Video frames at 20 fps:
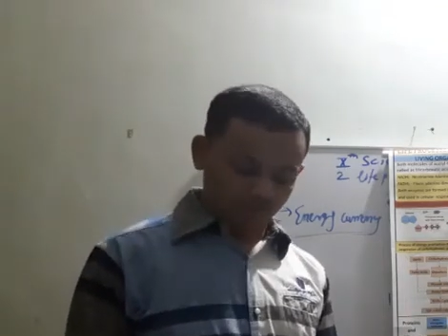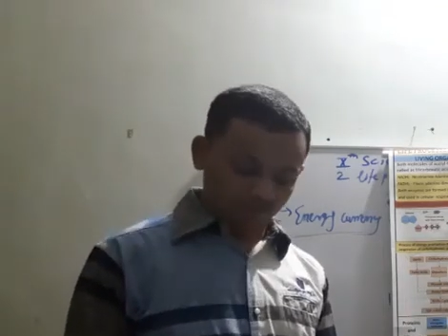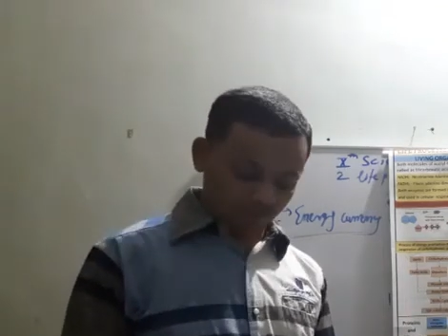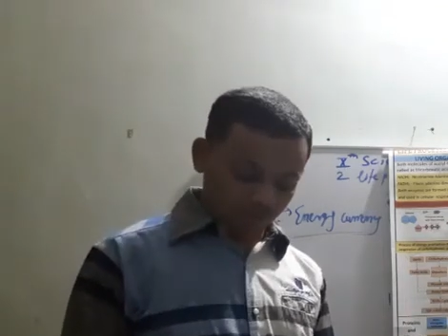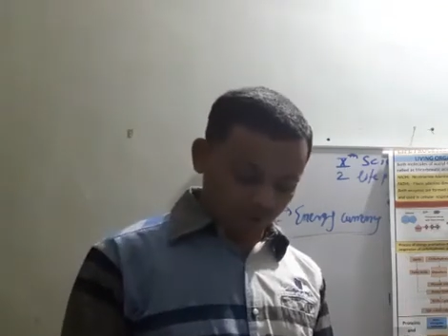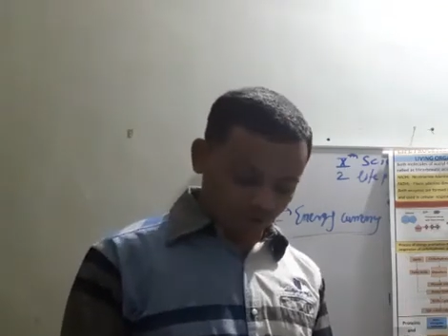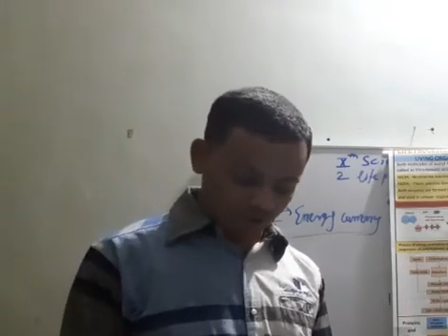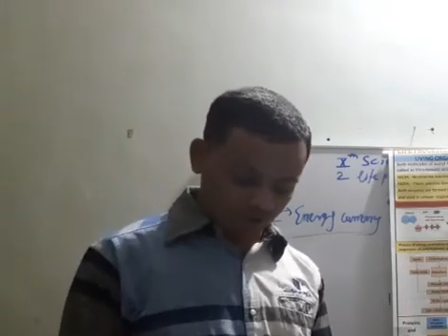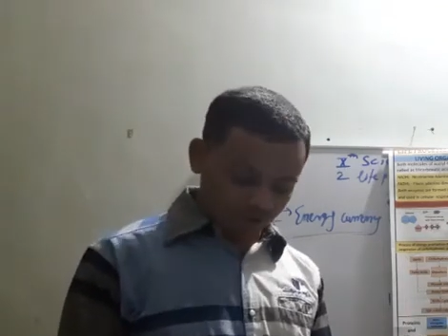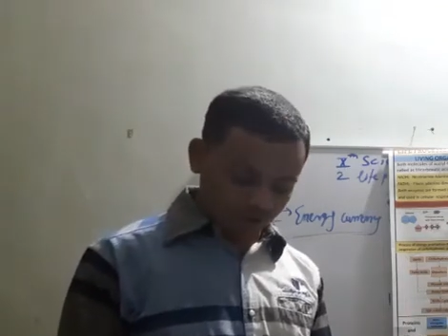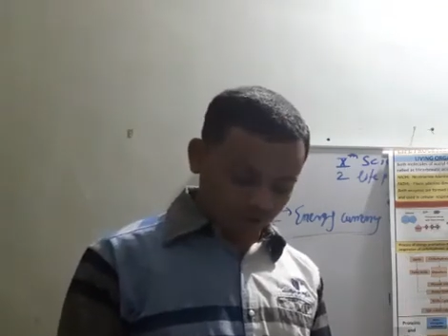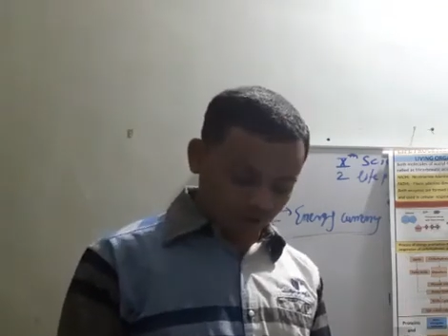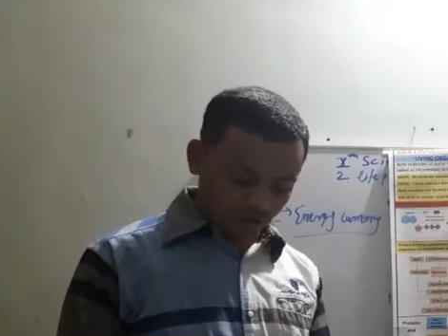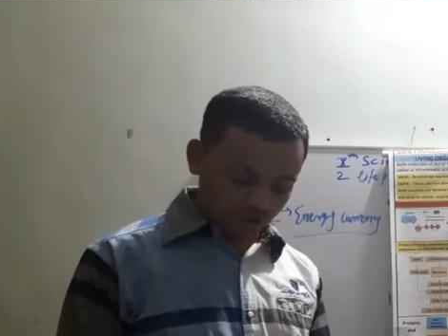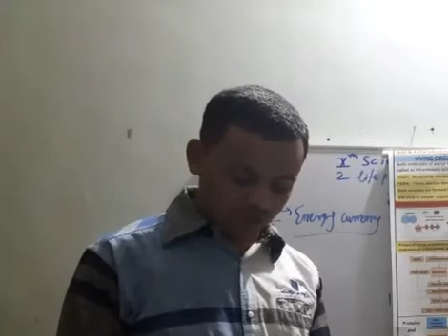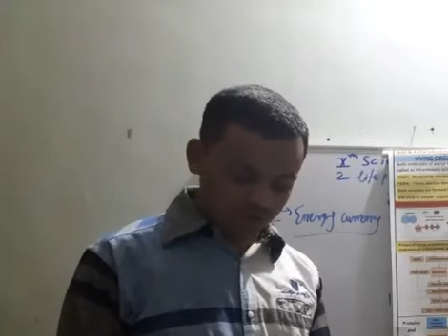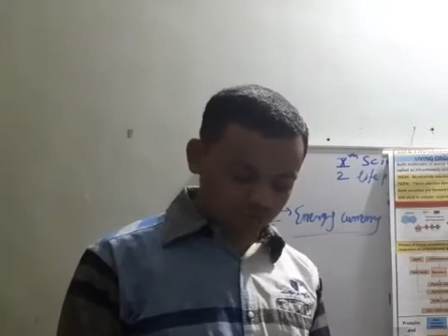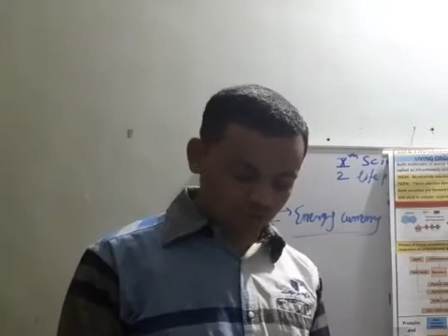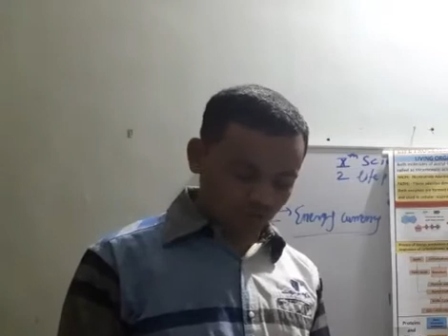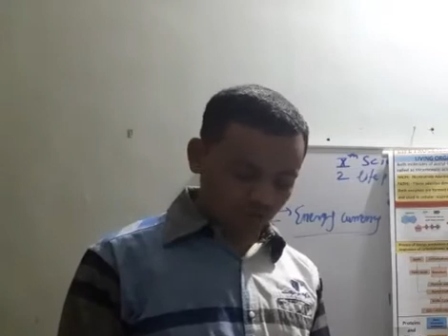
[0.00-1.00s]

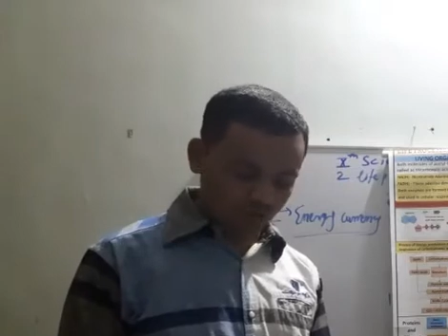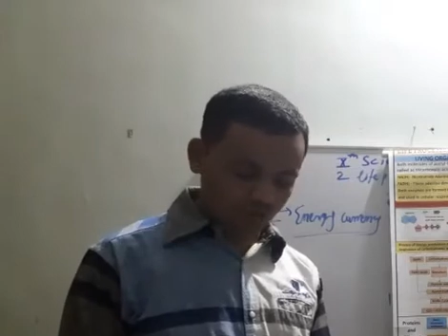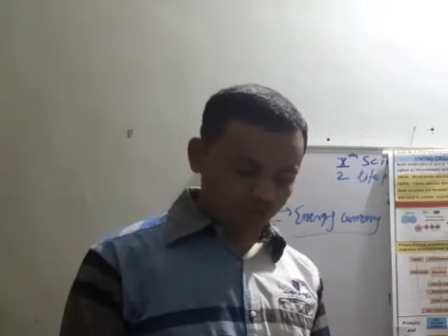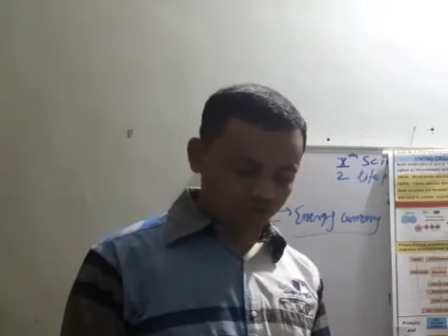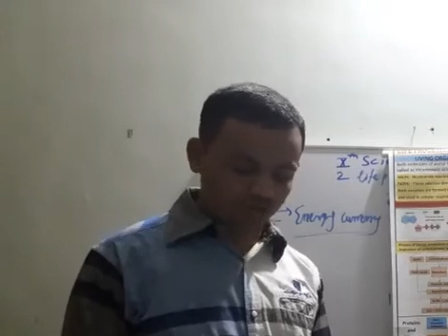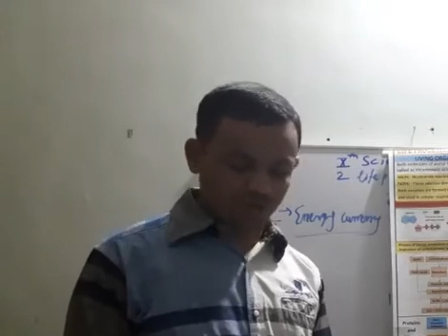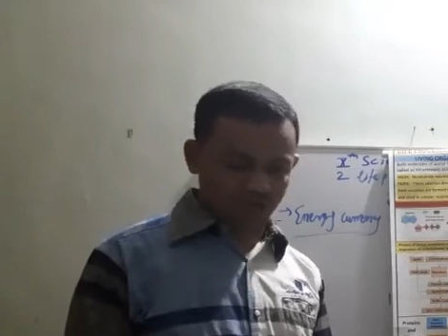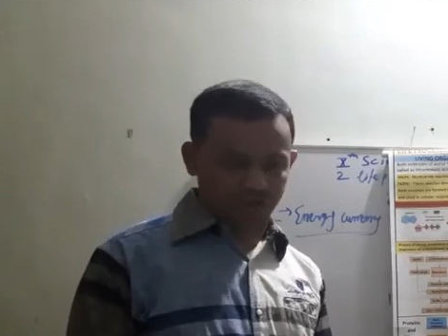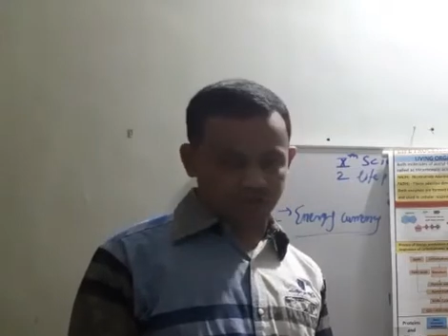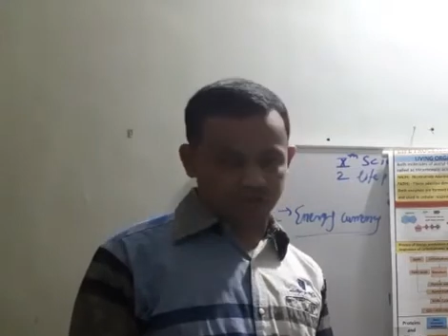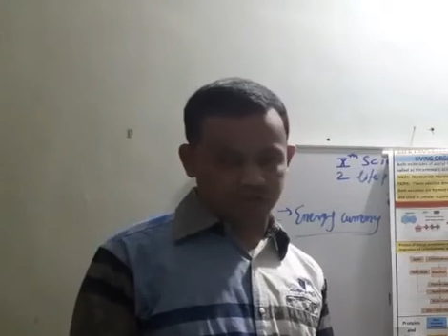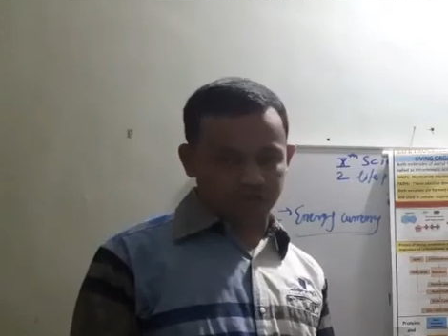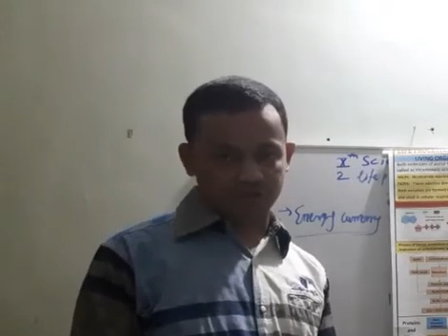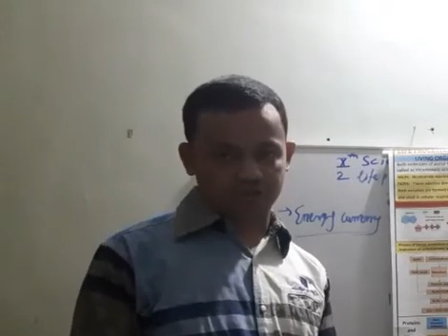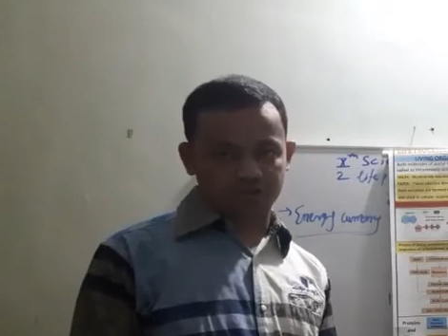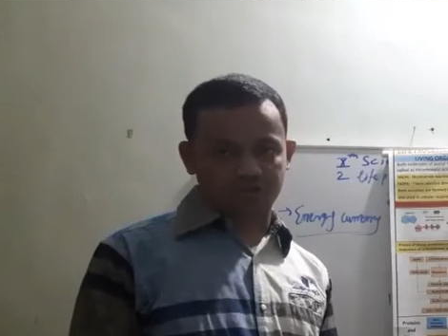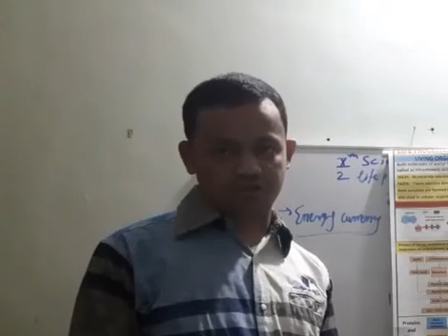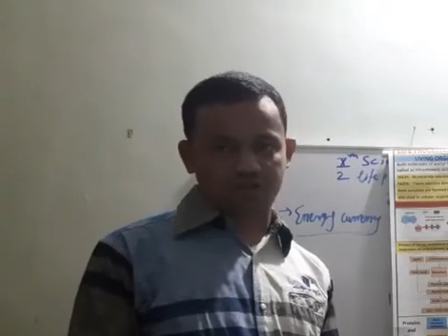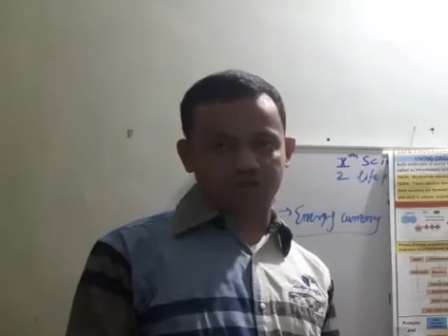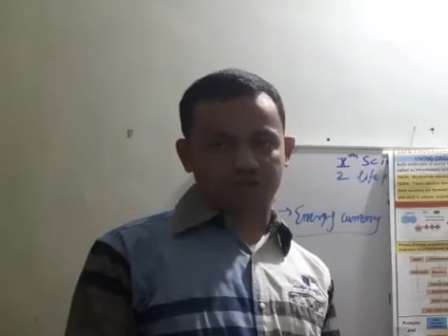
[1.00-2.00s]
powerhouse of
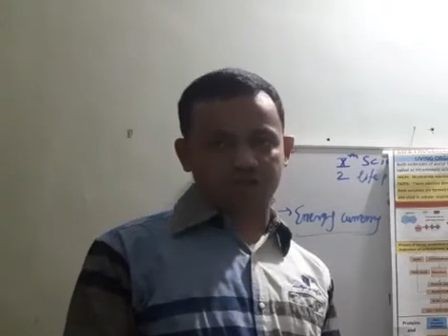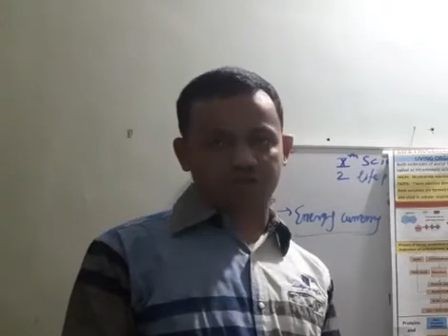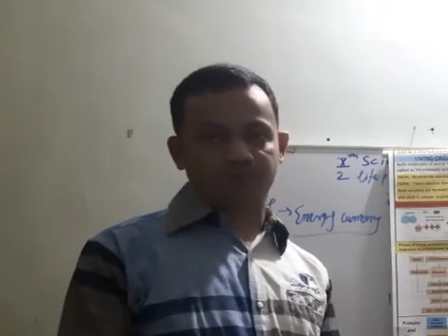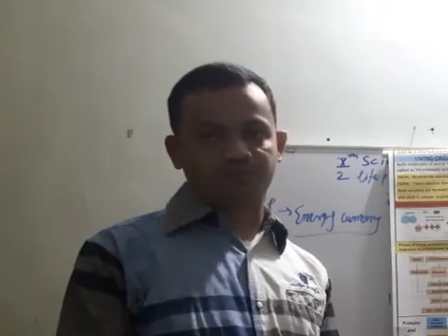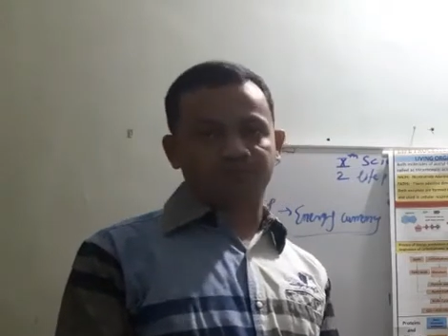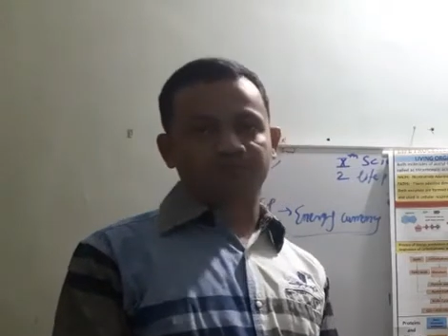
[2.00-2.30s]
energy.